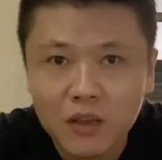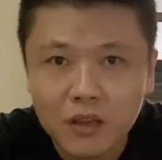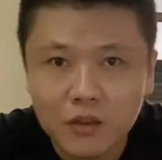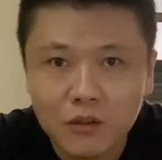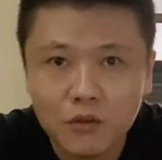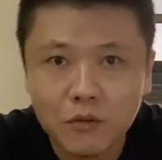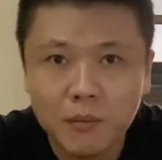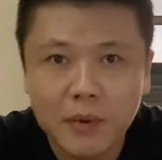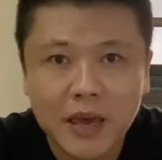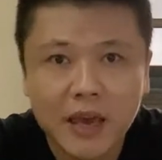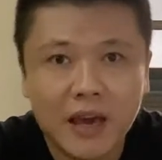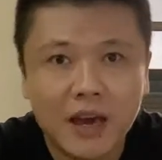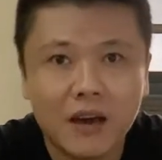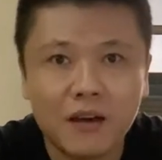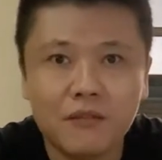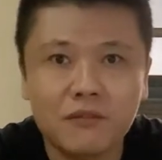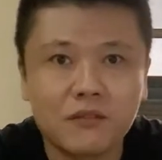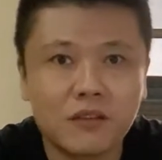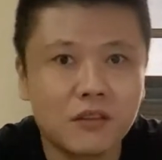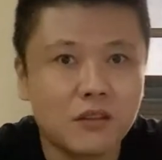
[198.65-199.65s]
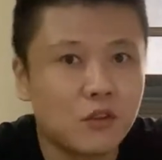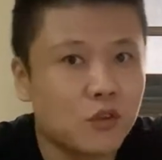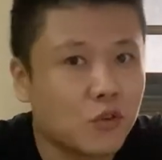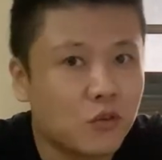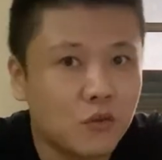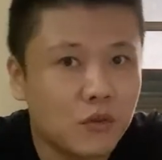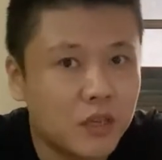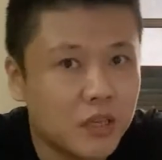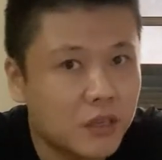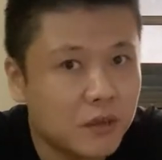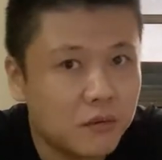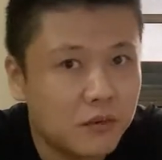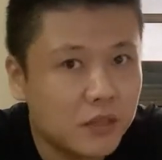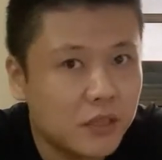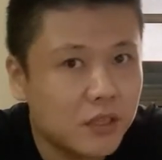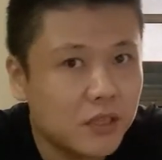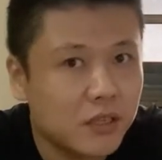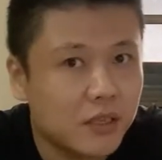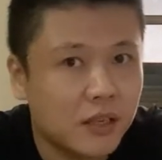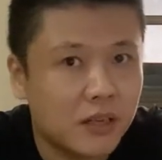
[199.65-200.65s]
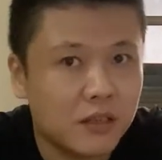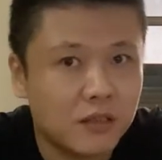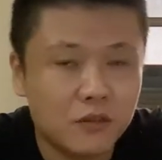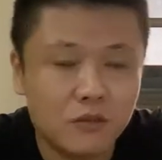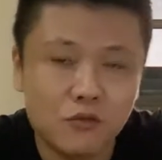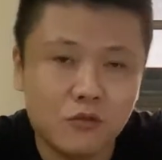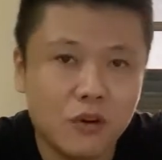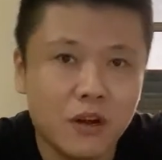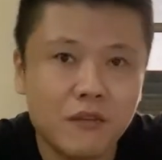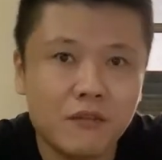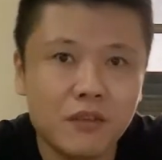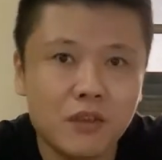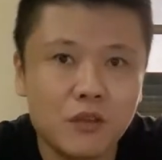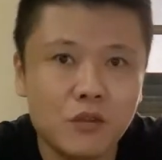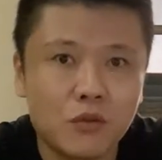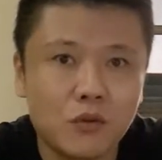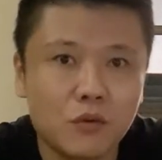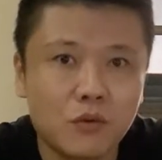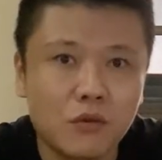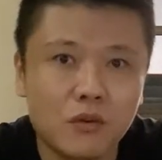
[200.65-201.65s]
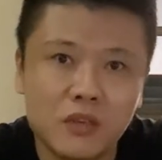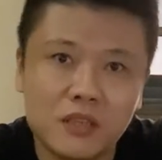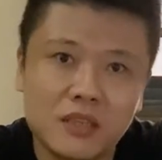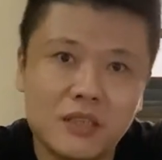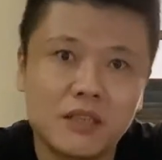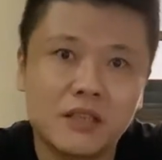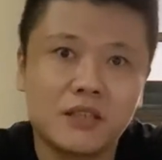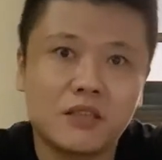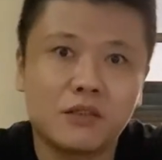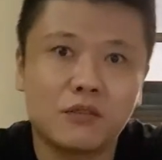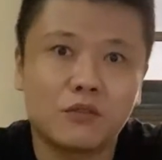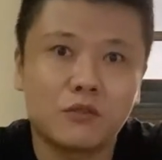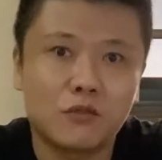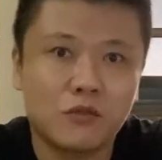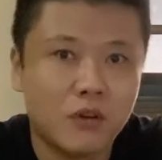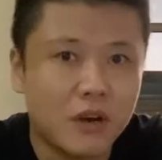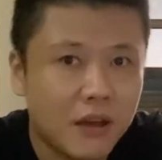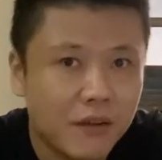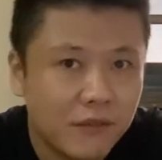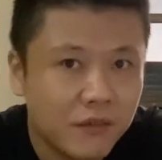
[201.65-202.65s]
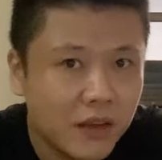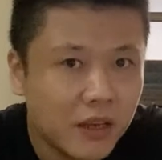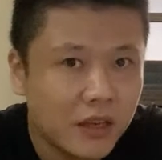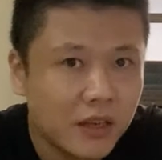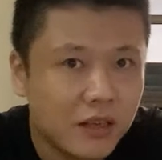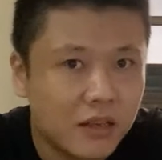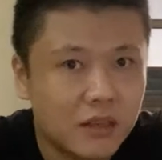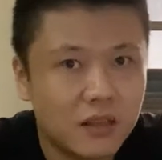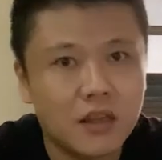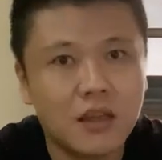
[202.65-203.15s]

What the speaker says: you may have new keywords that driving you additional traffic.